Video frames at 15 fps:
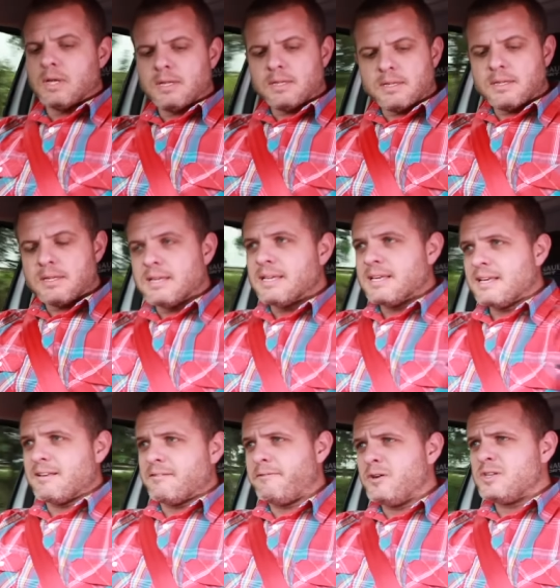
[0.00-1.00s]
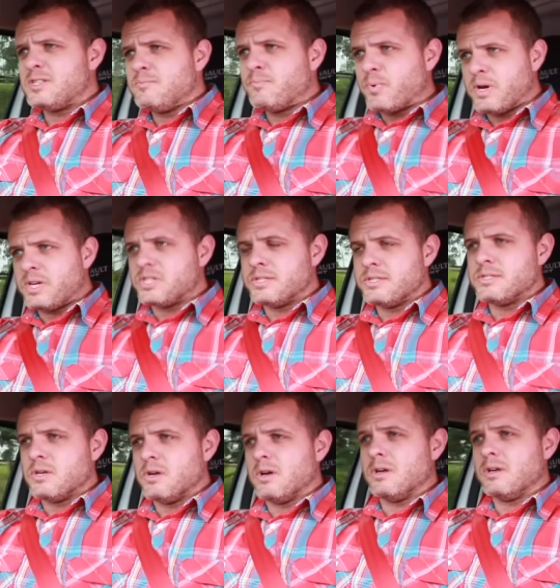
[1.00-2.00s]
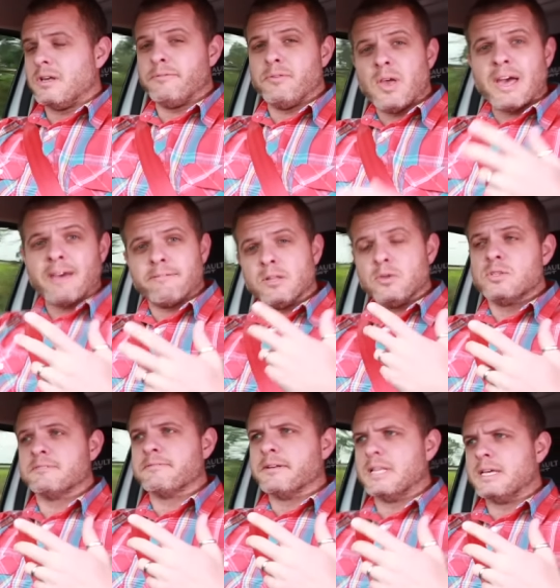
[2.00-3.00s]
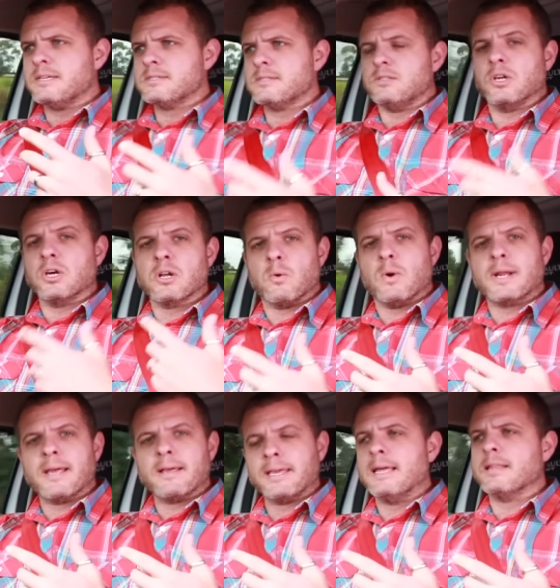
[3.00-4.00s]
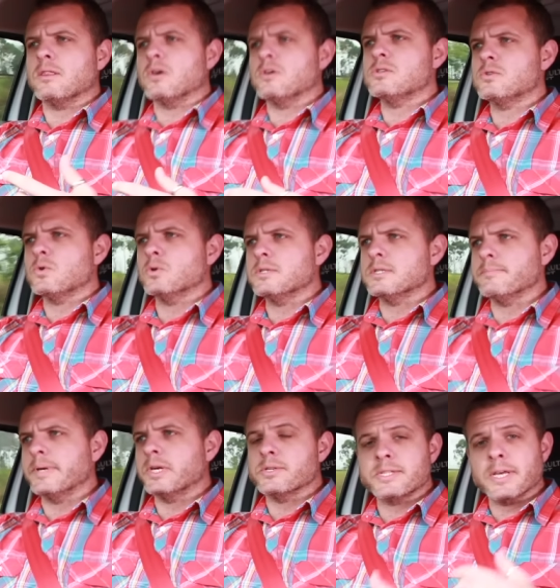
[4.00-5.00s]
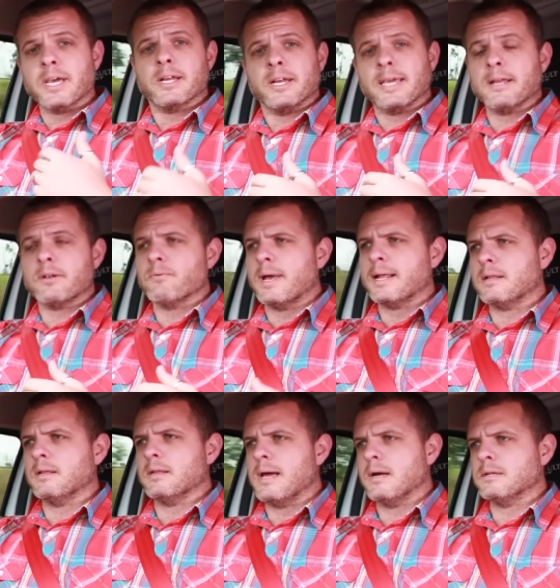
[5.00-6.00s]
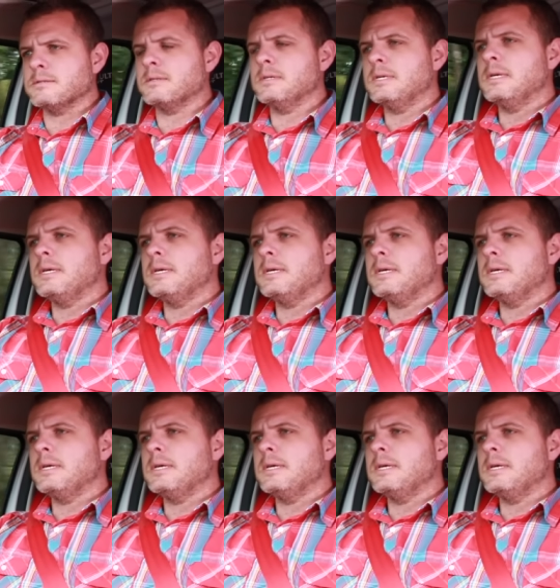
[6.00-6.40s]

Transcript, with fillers: Well, first impressions are if you have loose fillings, you're going to want to get those sorted because they're going to get rattled out.